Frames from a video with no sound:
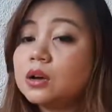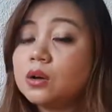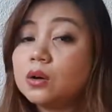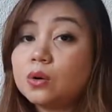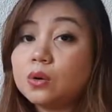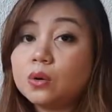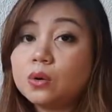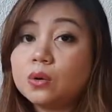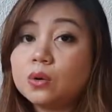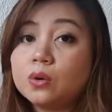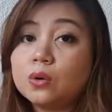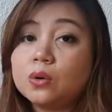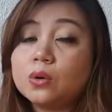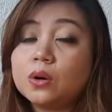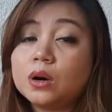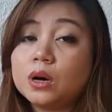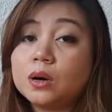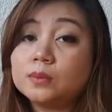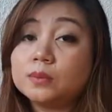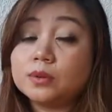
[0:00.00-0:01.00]
or
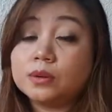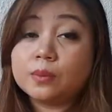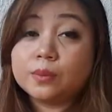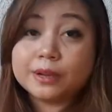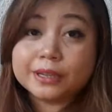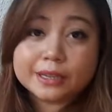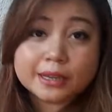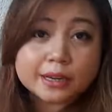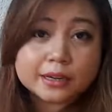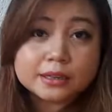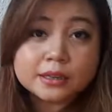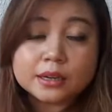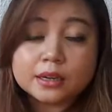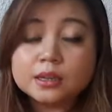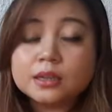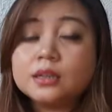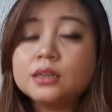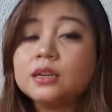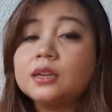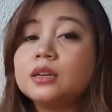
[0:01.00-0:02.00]
um, the
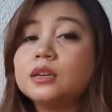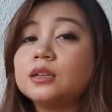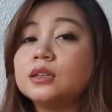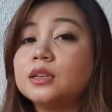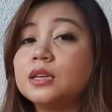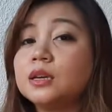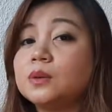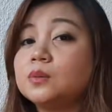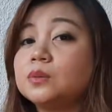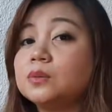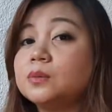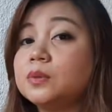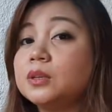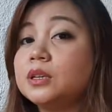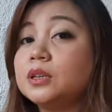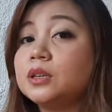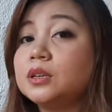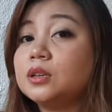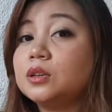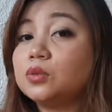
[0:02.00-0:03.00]
Ramayana, they will
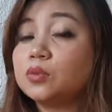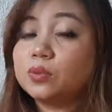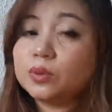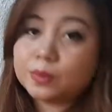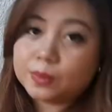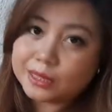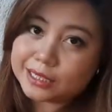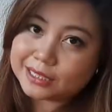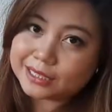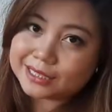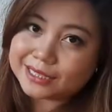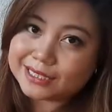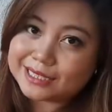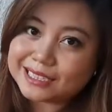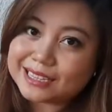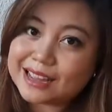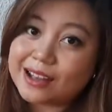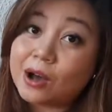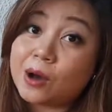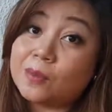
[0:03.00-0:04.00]
be repeated
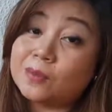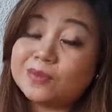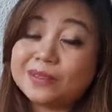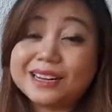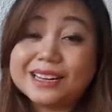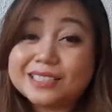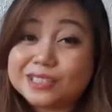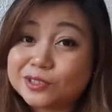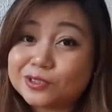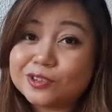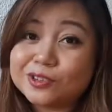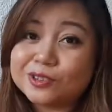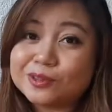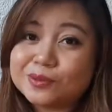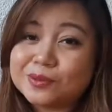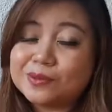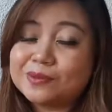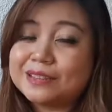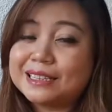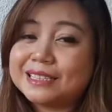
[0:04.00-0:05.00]
um, later on
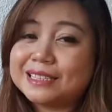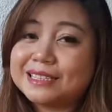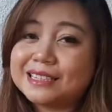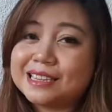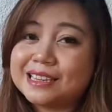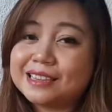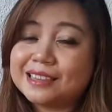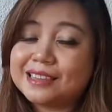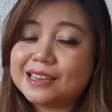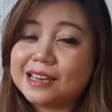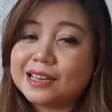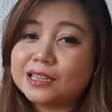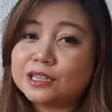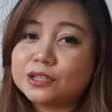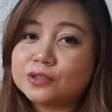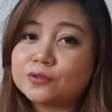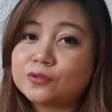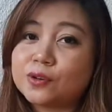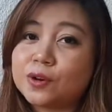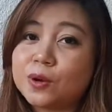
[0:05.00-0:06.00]
when we see things
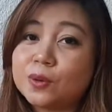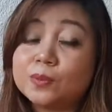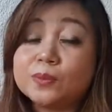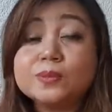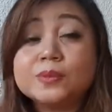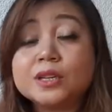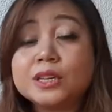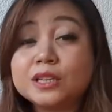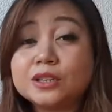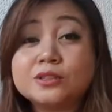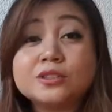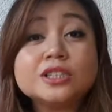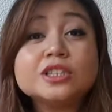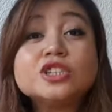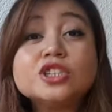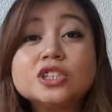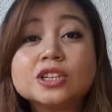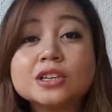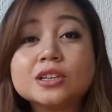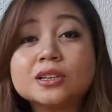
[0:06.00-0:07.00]
from
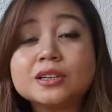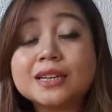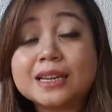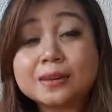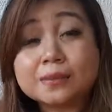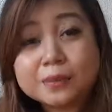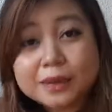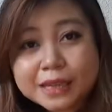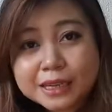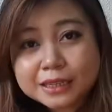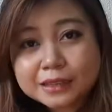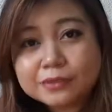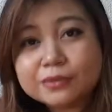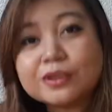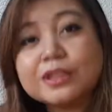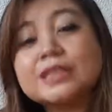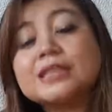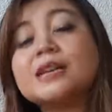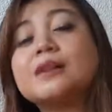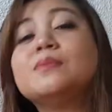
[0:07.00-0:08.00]
Indonesia, like Bali, for
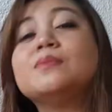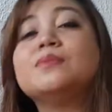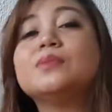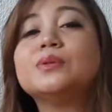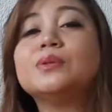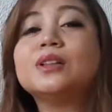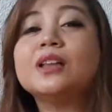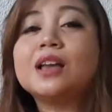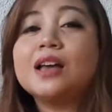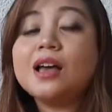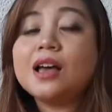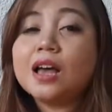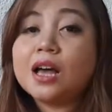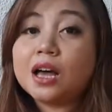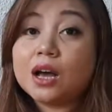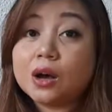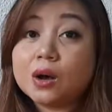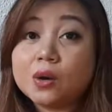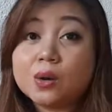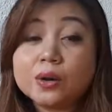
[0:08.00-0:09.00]
example
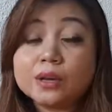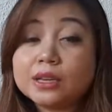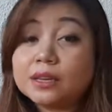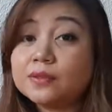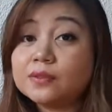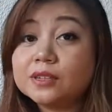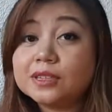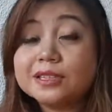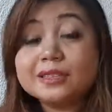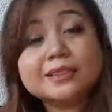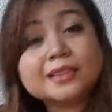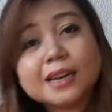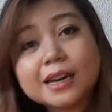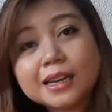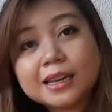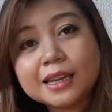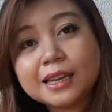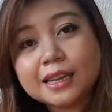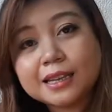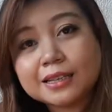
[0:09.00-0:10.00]
or oh, even in
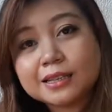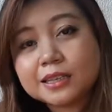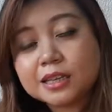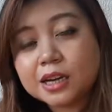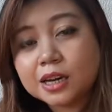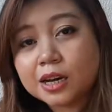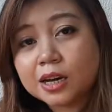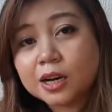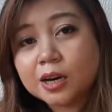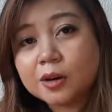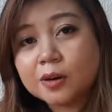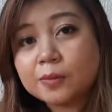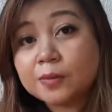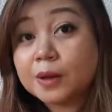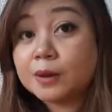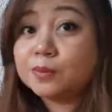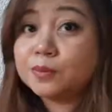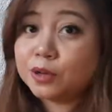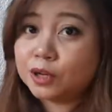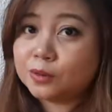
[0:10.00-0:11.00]
Thailand uh,
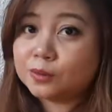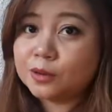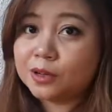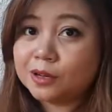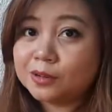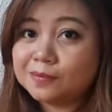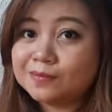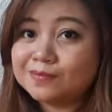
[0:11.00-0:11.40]
and Burma.